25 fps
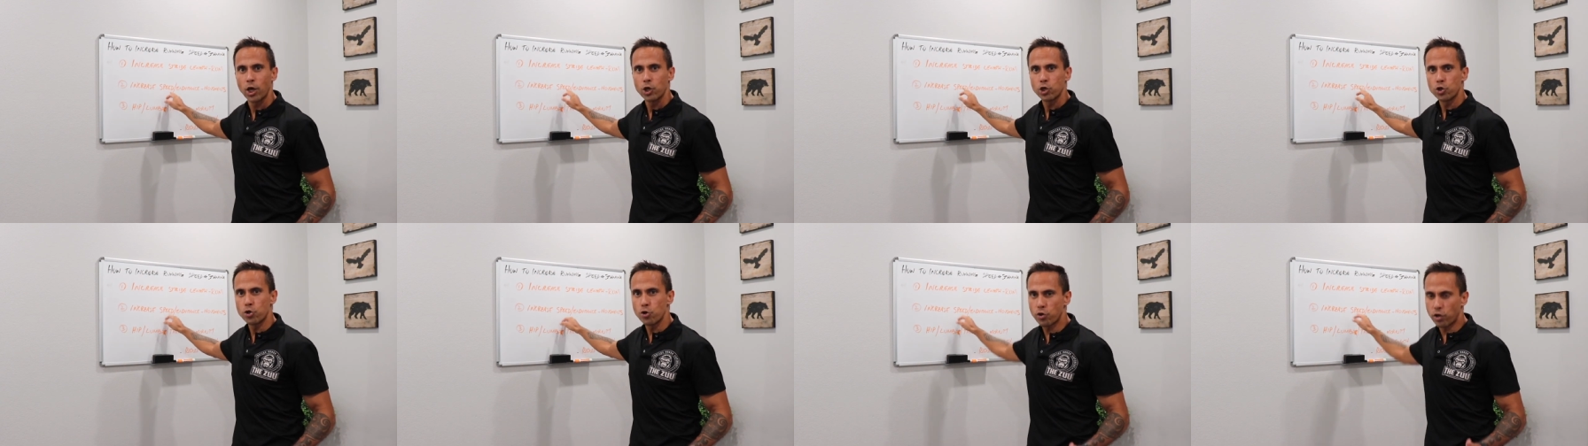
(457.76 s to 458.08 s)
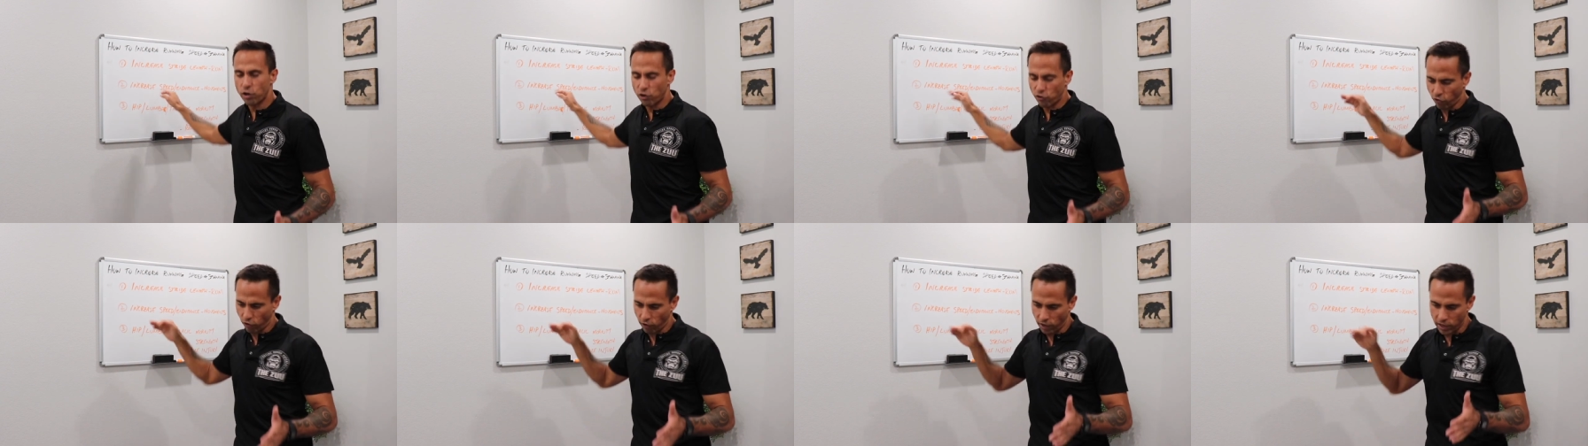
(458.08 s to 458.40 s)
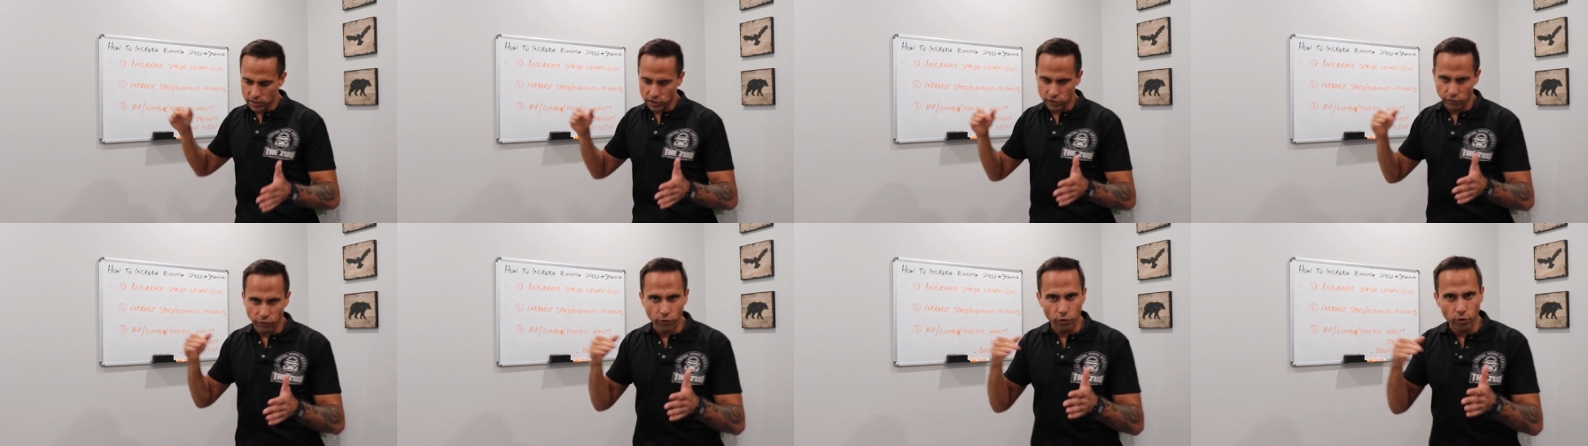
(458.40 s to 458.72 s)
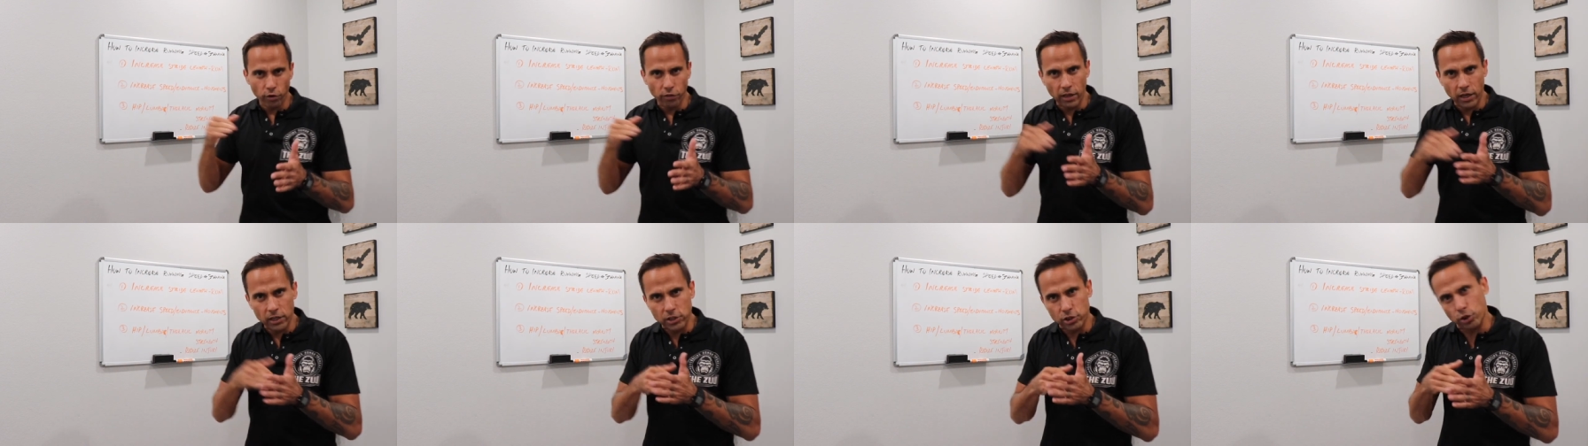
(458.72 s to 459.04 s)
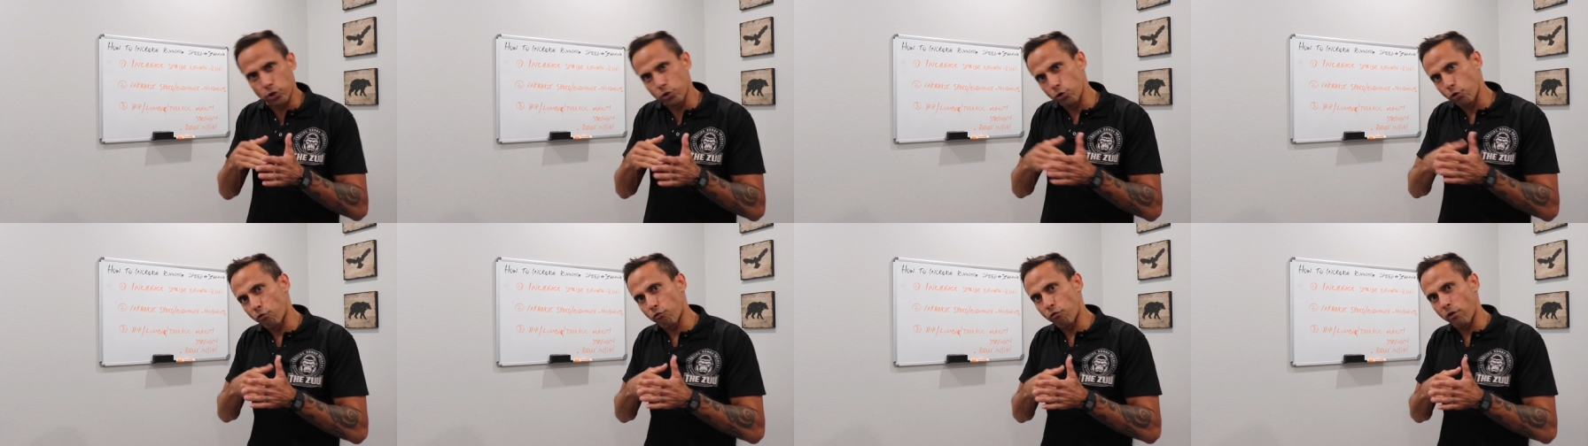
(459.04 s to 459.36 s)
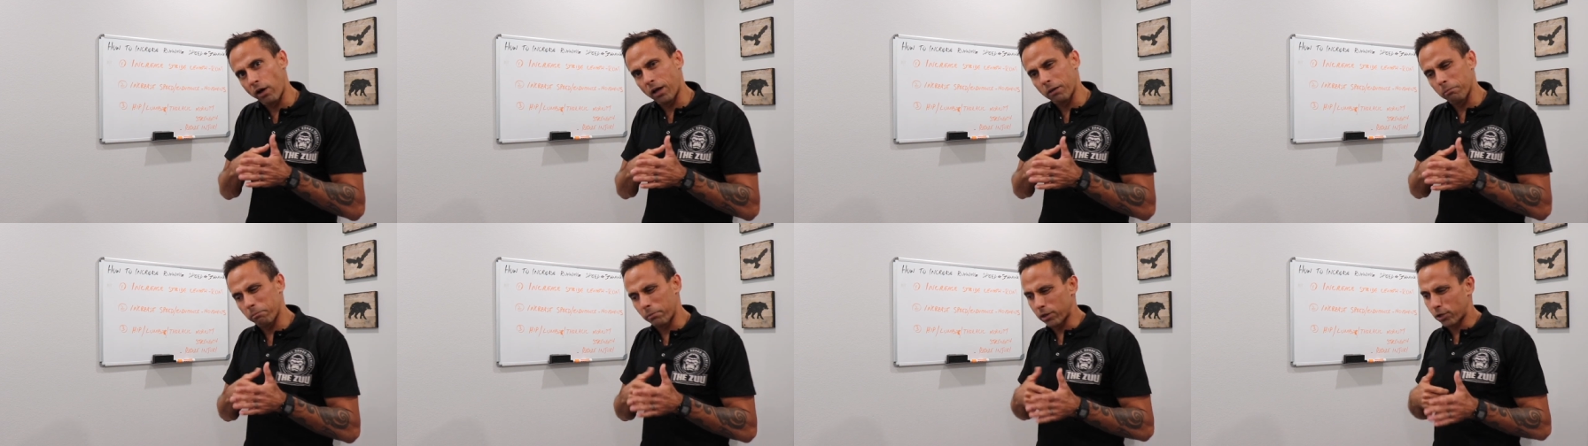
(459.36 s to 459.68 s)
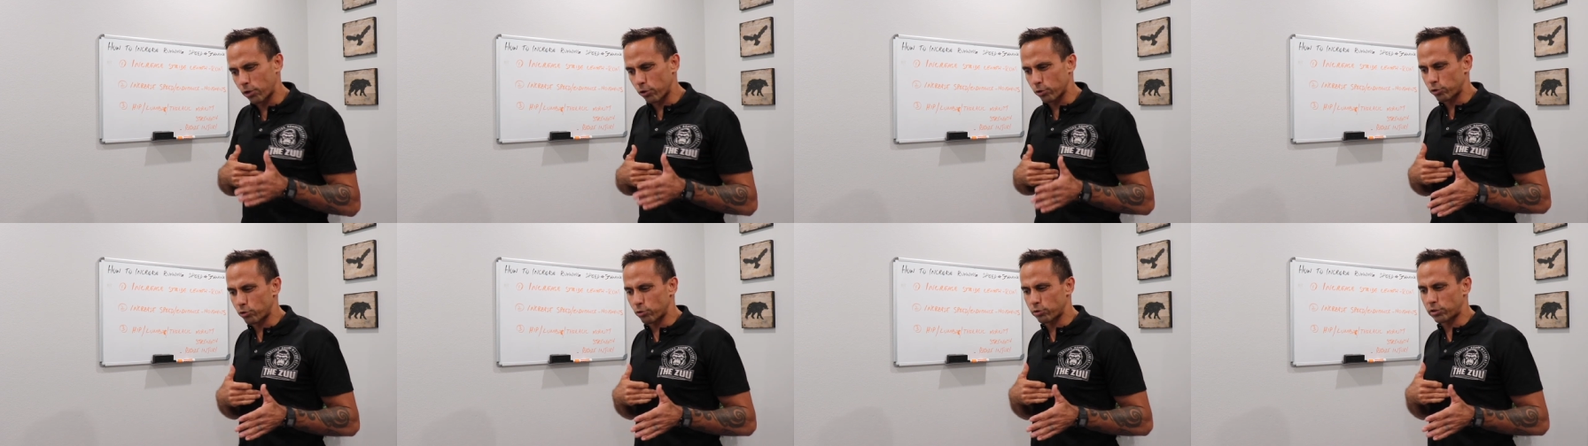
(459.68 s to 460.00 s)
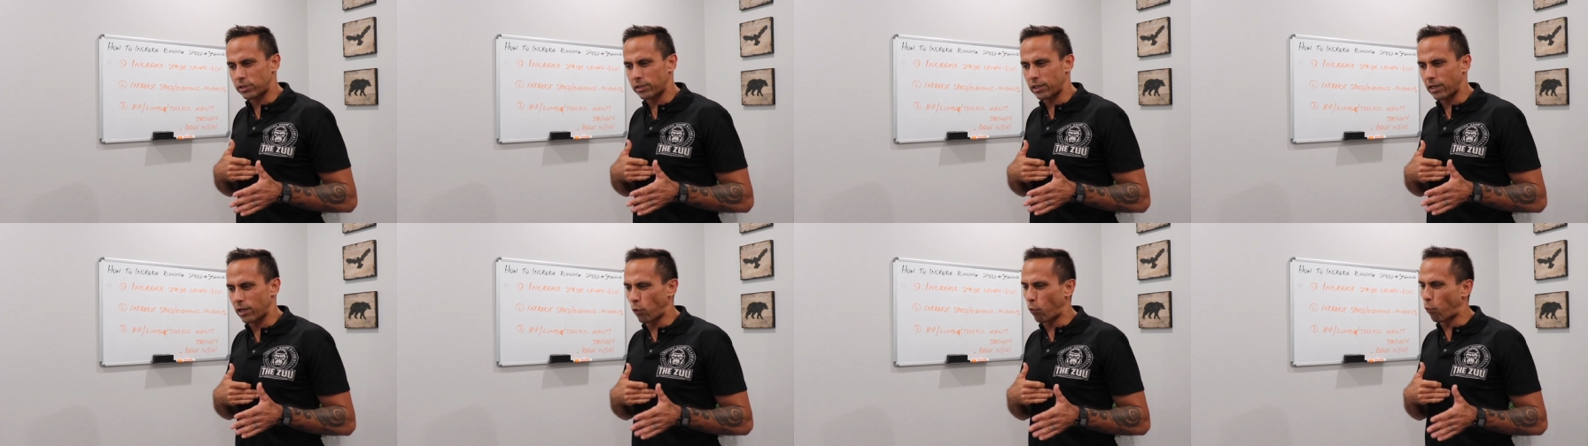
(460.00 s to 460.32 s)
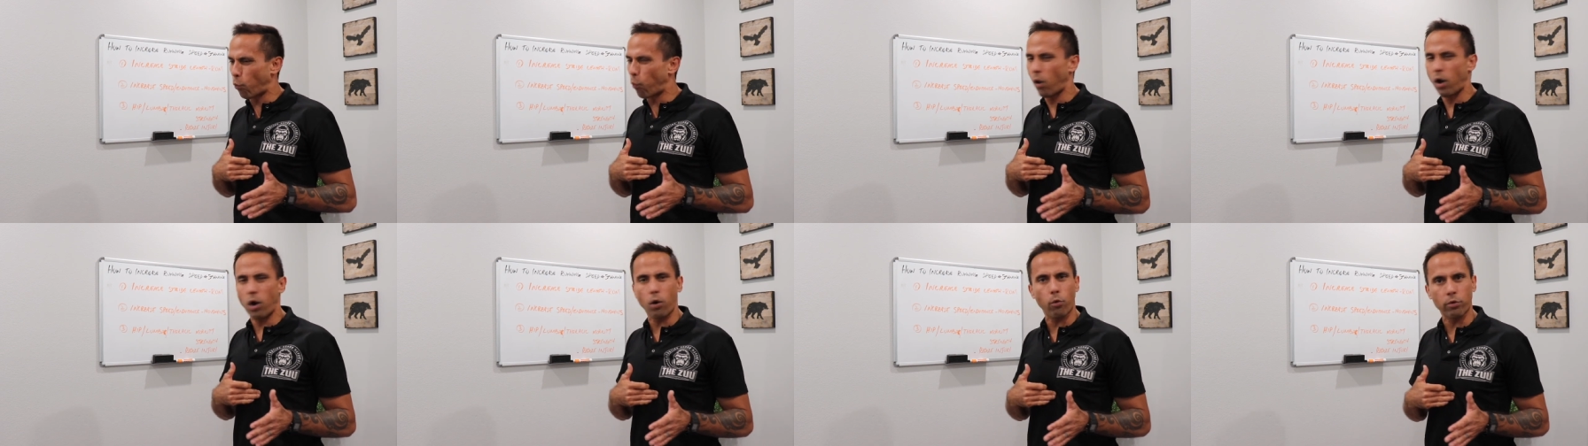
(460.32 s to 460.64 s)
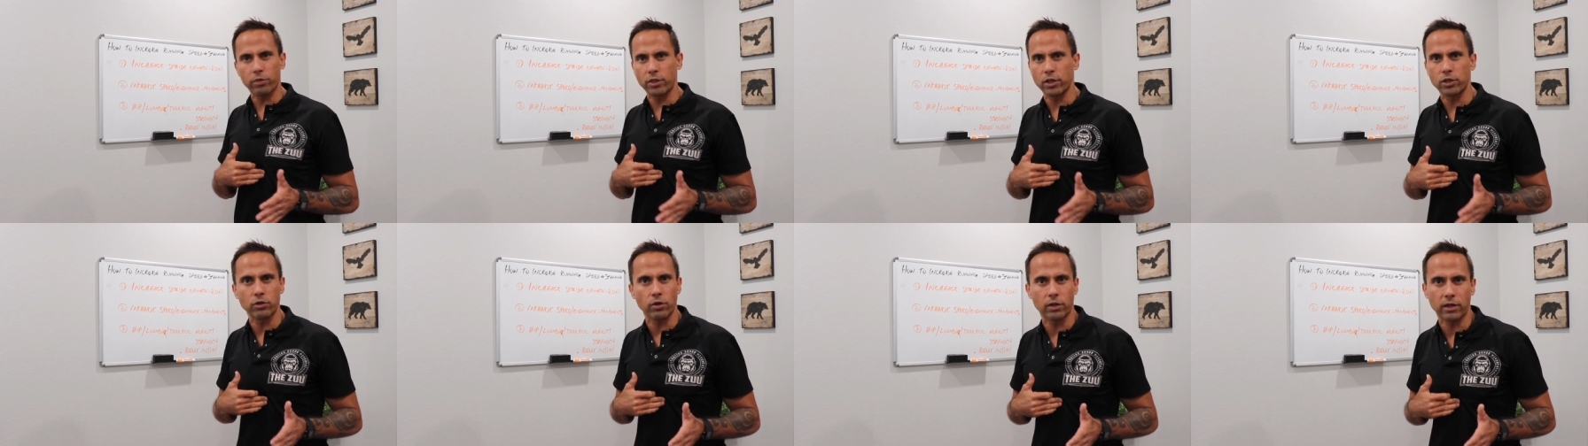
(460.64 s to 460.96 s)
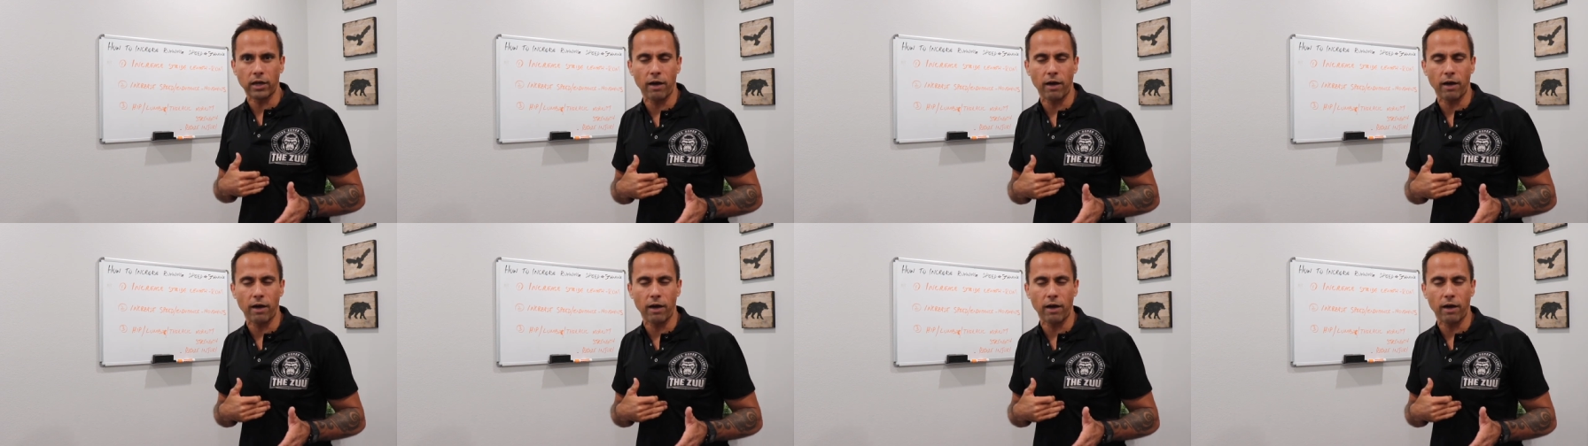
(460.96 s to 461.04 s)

you can transfer that to your run because you're sitting well within your